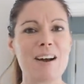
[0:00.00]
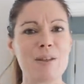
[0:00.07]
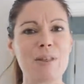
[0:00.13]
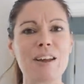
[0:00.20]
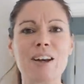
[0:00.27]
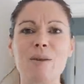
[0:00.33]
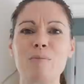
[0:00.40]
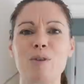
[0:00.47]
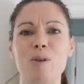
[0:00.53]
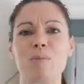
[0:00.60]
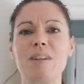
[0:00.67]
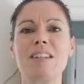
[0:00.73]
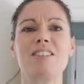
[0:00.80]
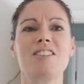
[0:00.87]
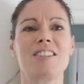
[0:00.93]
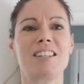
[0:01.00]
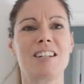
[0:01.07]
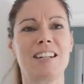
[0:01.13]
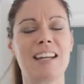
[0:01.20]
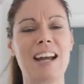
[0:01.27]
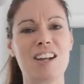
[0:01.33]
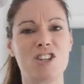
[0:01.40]
I think I'm probably just going
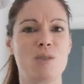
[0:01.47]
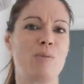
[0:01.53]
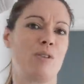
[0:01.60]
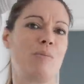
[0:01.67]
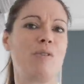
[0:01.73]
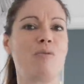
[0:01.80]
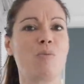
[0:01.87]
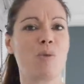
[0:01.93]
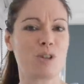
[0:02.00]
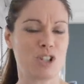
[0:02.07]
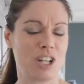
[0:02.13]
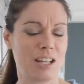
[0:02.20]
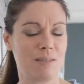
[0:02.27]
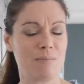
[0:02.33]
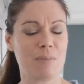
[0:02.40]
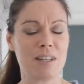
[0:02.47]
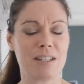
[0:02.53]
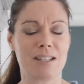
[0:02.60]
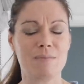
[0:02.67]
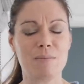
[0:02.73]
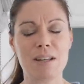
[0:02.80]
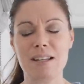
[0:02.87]
to catch up on a bit of washing and
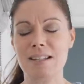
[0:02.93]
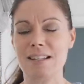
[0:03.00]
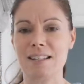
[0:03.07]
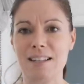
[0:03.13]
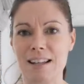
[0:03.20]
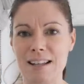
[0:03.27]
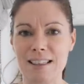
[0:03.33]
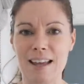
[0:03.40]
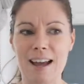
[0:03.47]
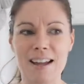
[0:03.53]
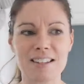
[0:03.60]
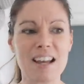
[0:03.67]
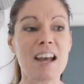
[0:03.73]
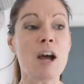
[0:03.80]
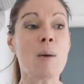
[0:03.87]
bits and pieces like that.